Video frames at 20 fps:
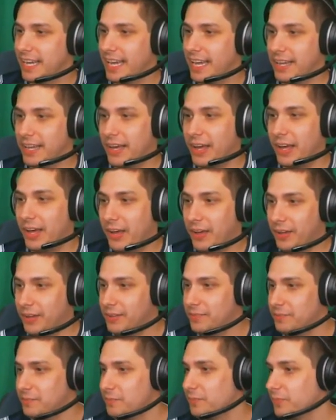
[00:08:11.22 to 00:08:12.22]
I, I gotta
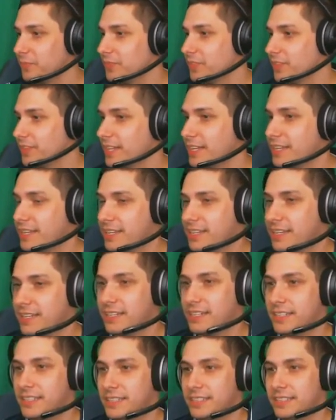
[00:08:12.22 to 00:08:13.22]
catch up to you. So you get you could play
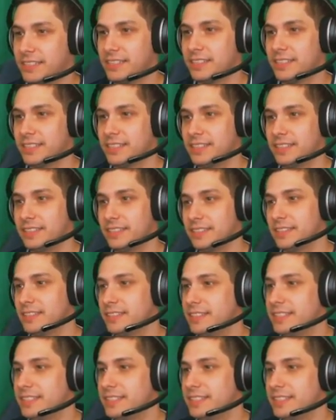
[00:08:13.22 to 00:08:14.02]
conservative and just lean on me, right?